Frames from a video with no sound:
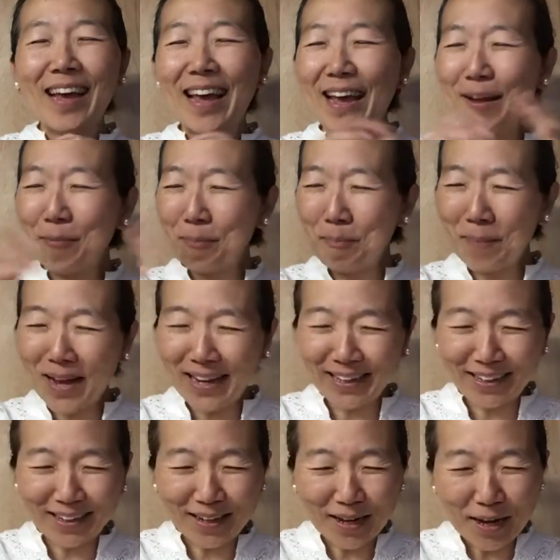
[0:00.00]
and
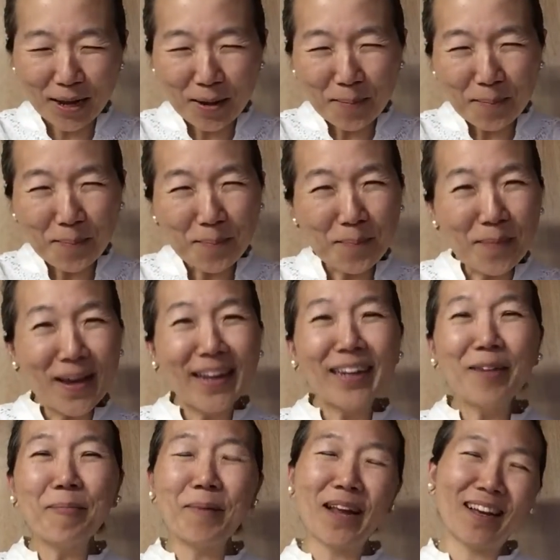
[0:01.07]
many,
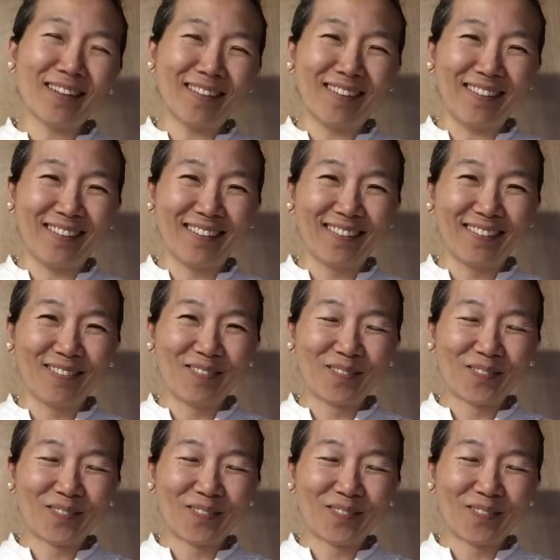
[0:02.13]
many blessings.